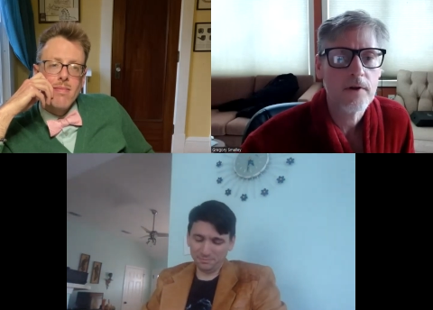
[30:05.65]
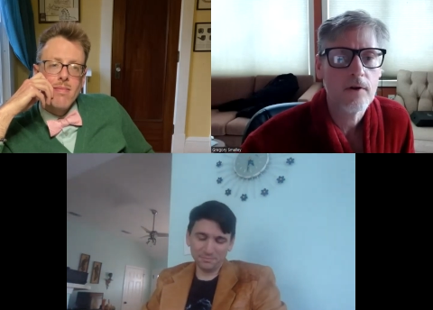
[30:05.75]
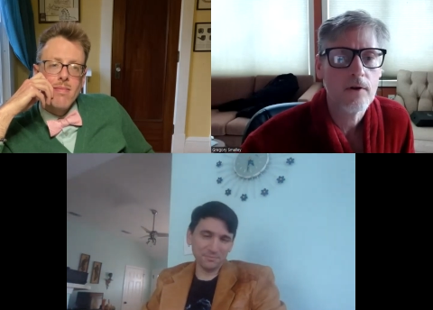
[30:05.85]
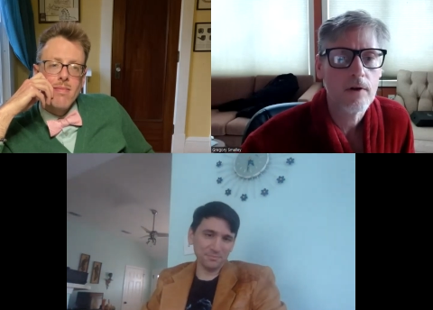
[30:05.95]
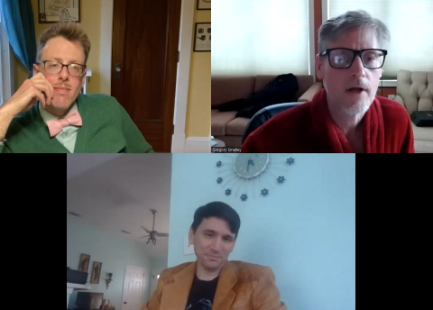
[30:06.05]

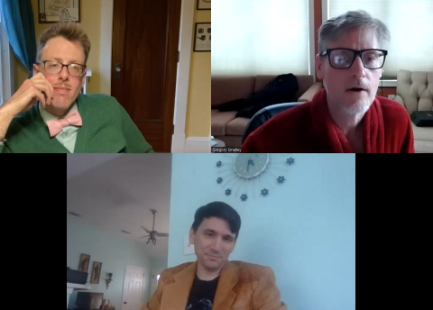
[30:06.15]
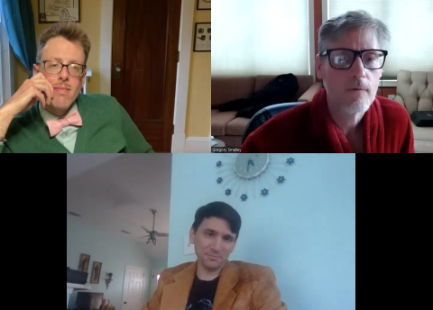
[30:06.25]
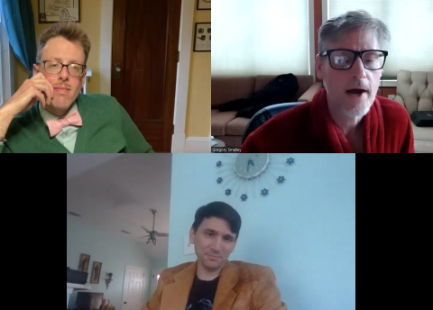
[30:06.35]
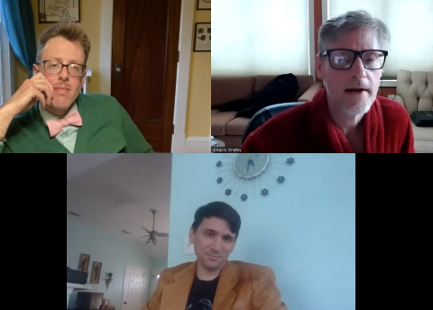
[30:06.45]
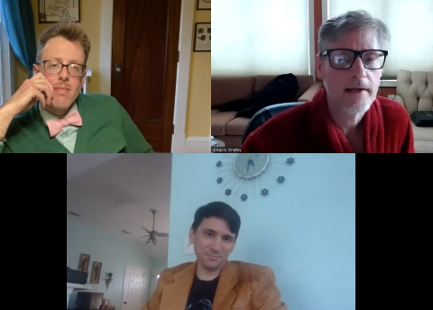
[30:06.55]
Speaker 1: still
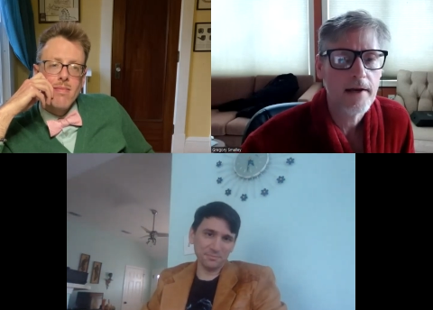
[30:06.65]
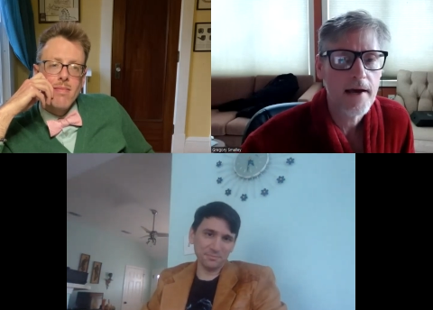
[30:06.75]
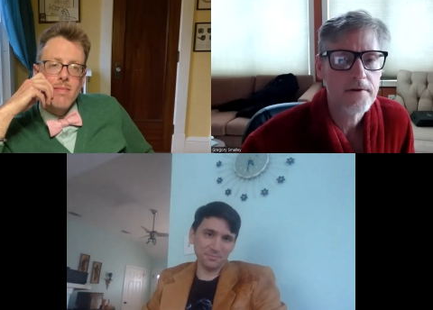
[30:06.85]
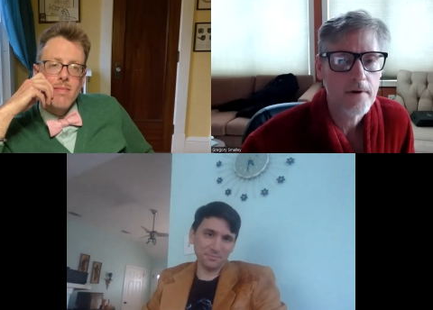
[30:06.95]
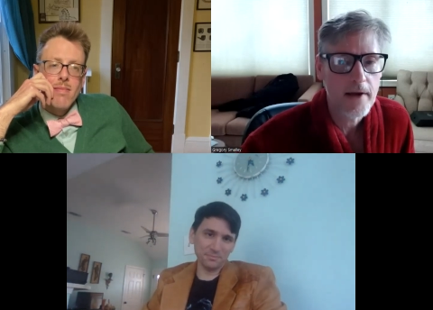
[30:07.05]
uh, writing it
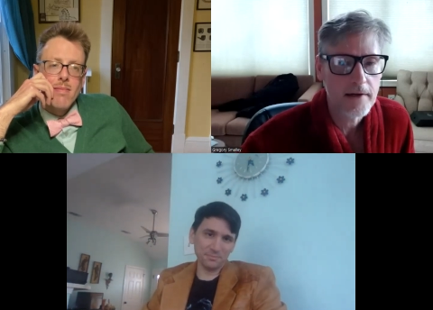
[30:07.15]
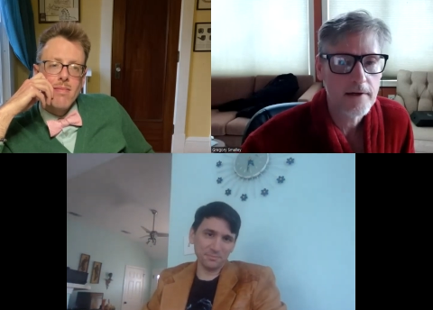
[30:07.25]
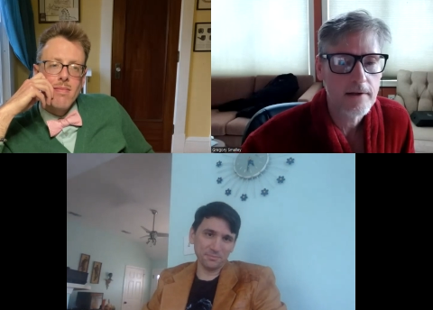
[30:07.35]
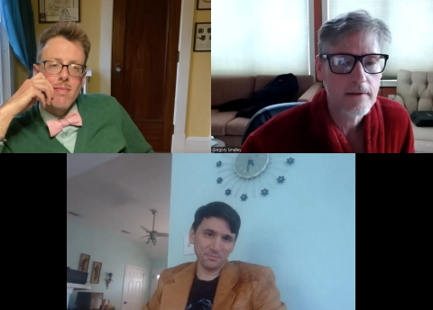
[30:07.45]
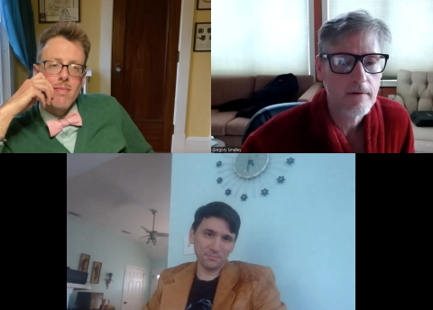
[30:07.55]
as you're
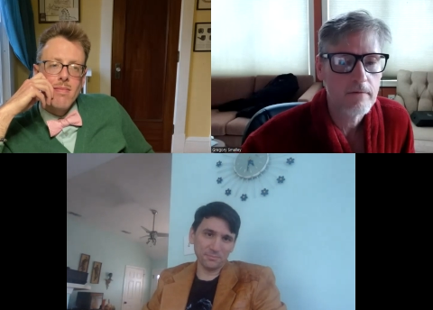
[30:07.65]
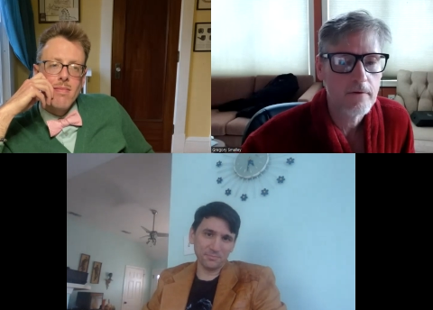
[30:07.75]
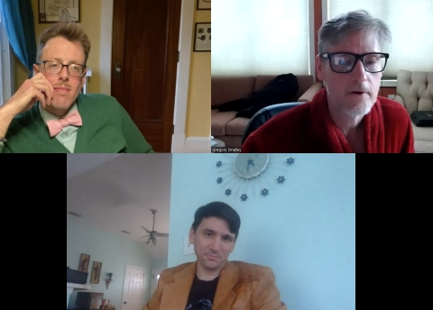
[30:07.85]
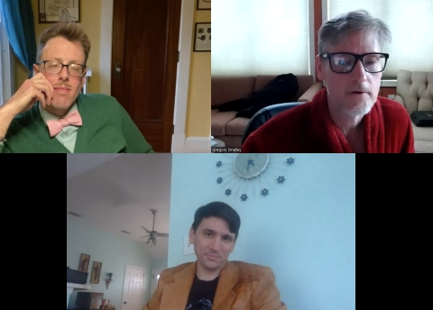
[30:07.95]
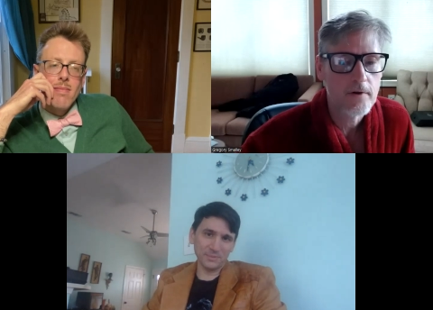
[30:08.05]
editing the
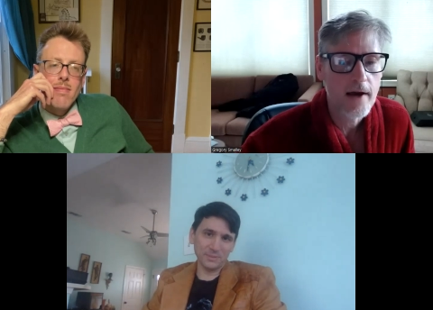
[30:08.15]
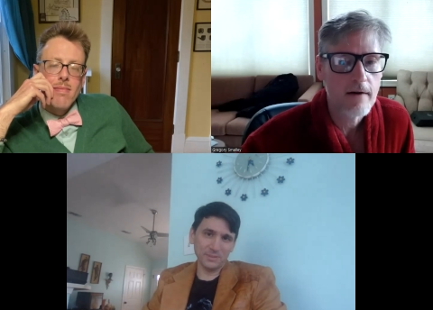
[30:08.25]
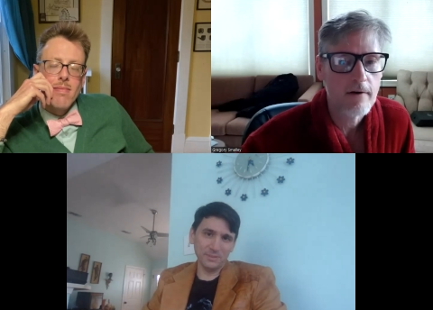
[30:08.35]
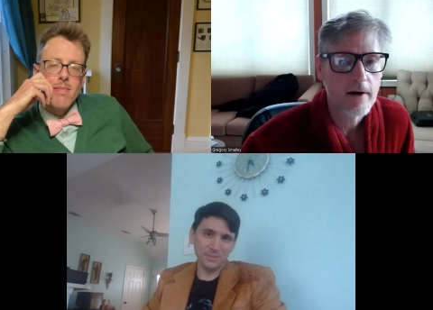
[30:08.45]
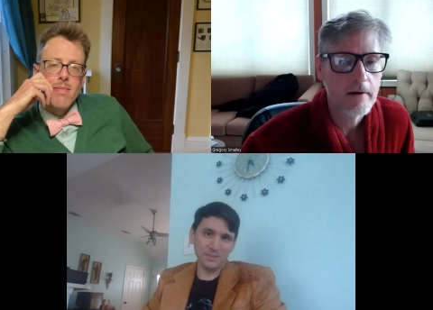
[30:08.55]
footage you
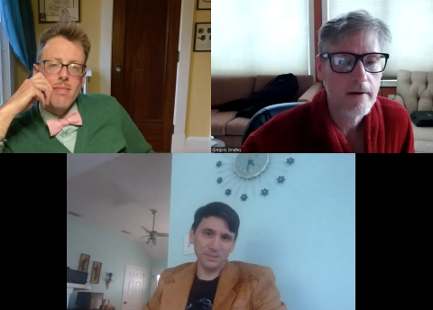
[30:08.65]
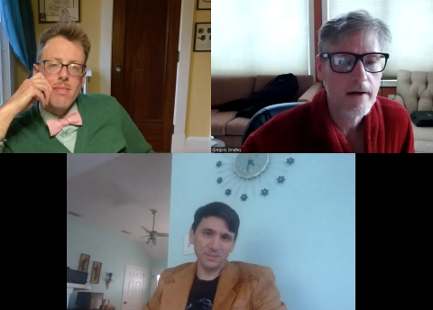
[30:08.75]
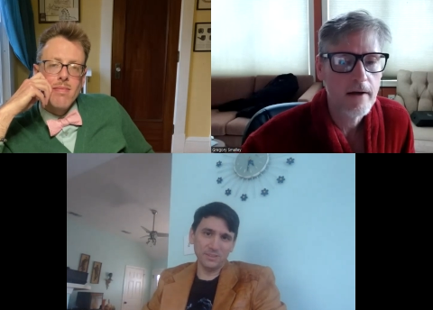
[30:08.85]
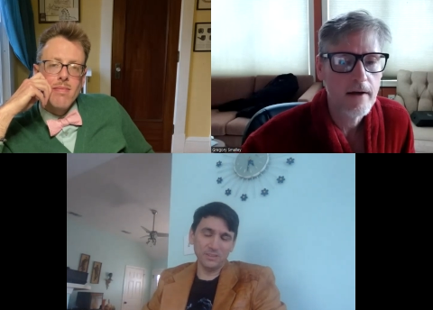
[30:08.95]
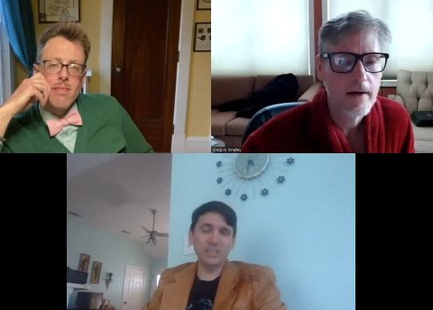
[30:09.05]
have, huh?
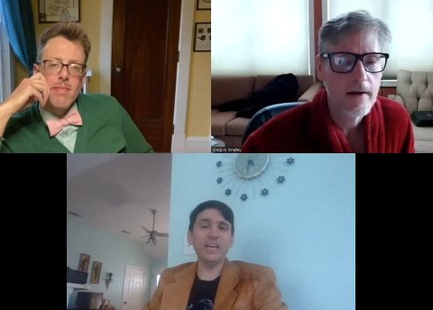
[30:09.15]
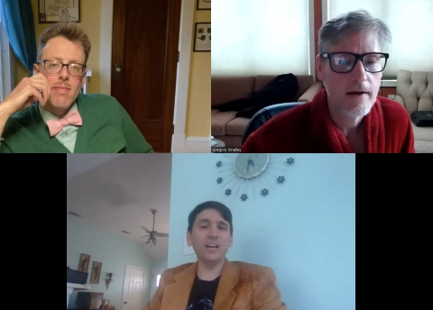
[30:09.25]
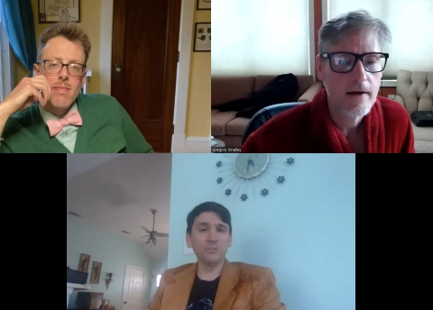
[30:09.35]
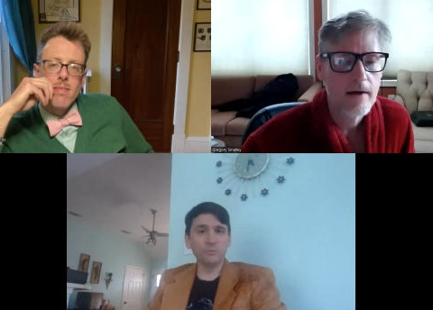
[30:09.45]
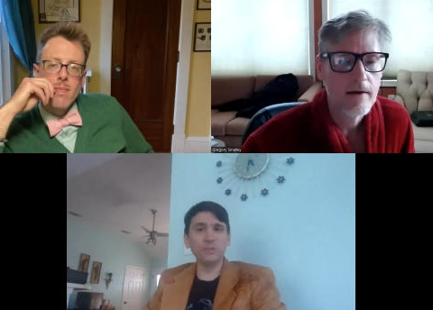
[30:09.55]

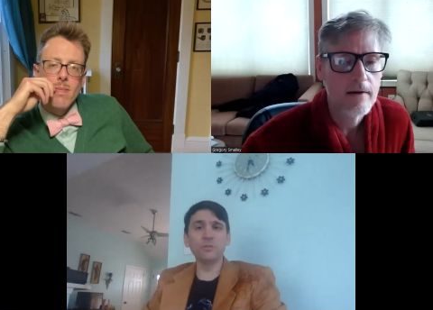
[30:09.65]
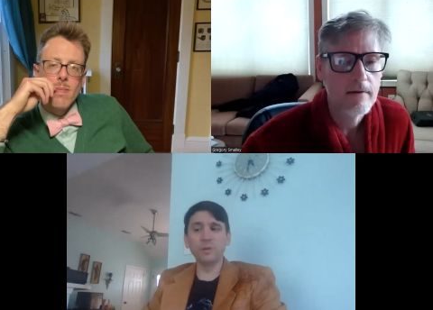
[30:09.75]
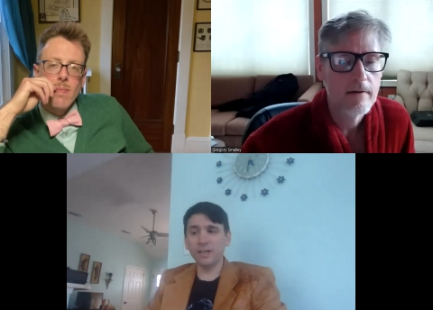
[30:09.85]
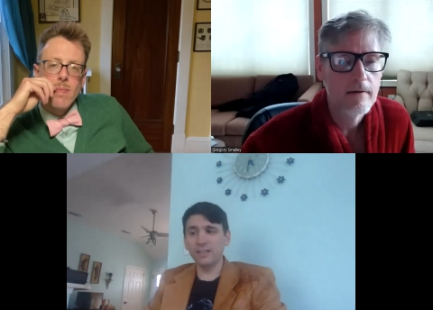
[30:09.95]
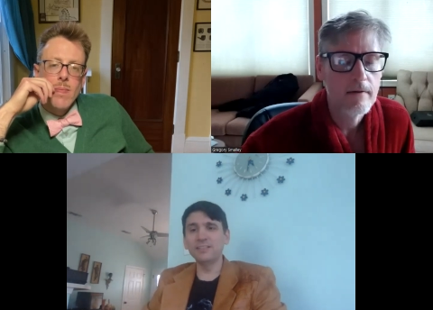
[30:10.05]
Speaker 2: Yeah, with the
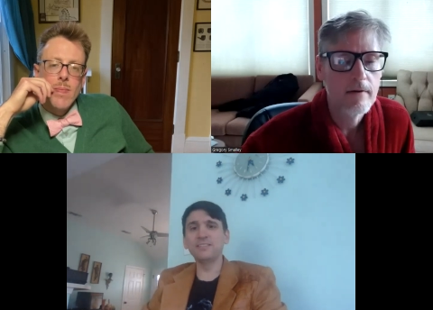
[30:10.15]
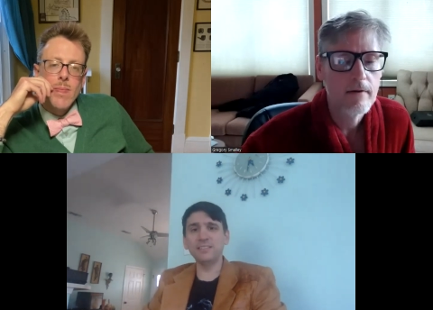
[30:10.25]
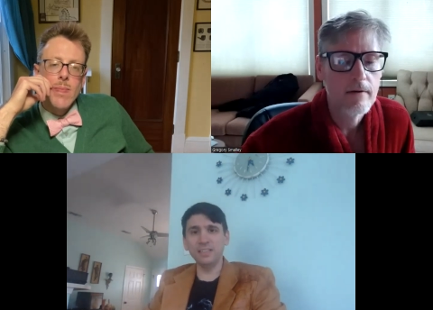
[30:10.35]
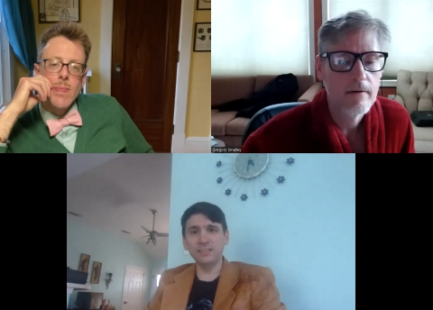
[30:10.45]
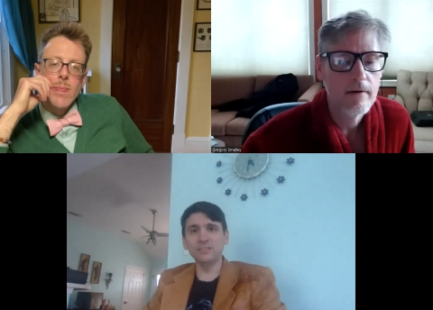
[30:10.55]
behind the
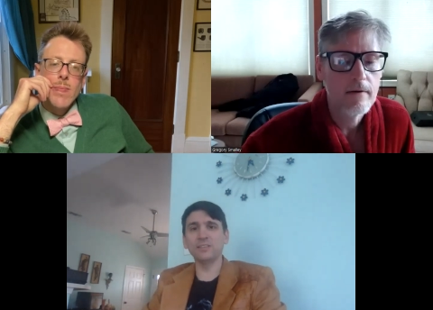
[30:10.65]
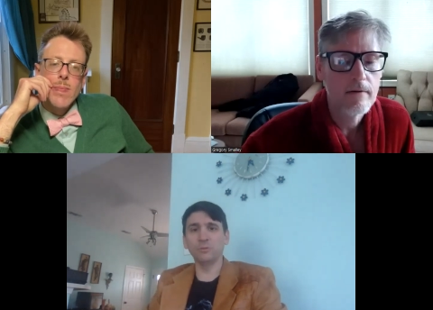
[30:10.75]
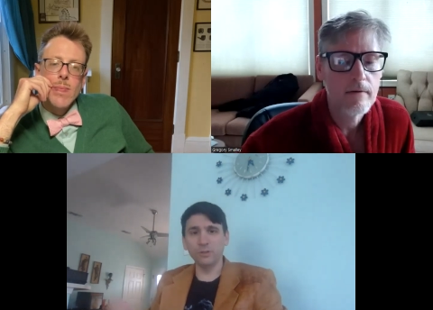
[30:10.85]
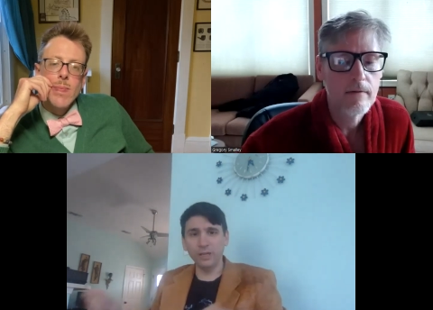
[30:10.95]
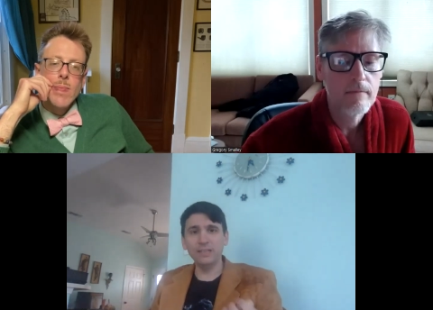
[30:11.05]
scenes that
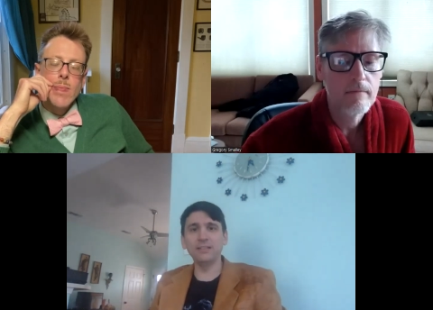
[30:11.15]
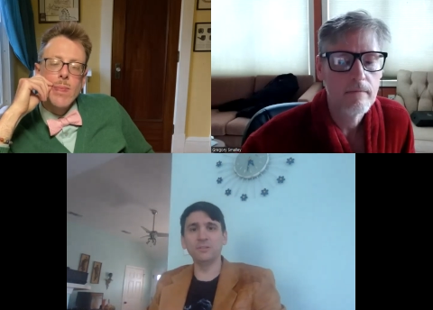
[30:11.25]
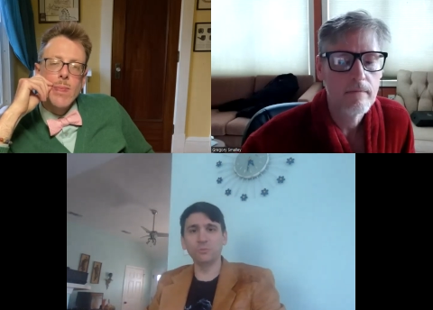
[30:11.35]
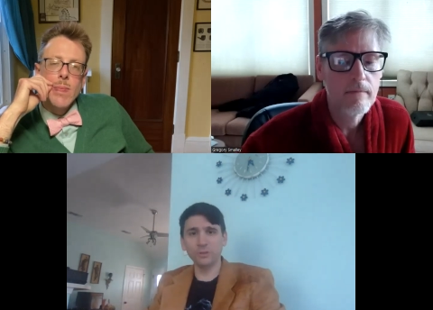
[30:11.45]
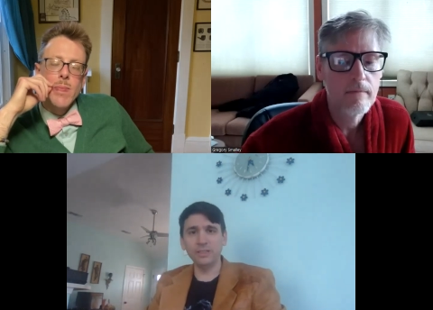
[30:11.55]
we're edit
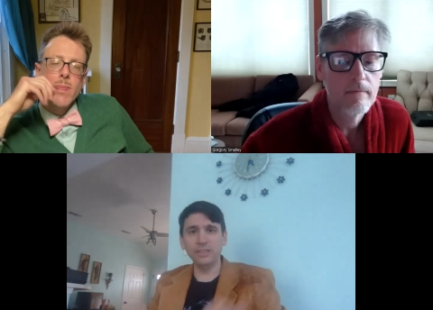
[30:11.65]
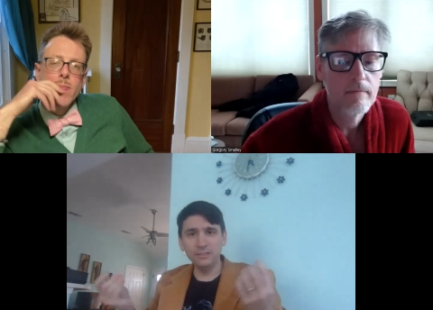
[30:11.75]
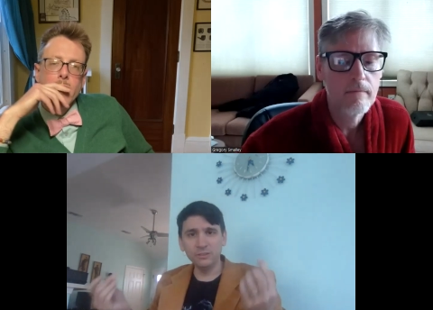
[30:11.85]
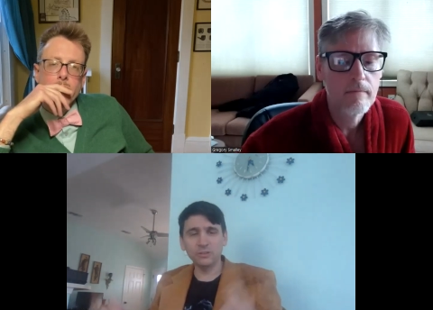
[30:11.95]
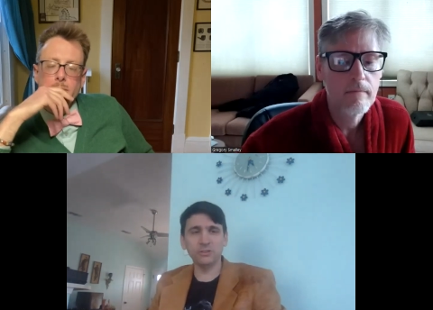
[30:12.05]
we're
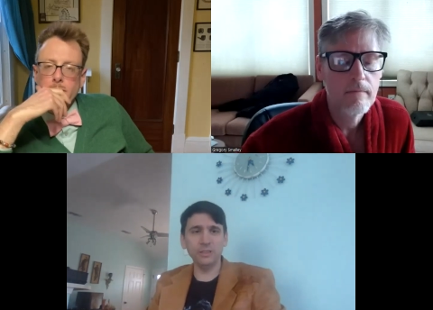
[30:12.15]
in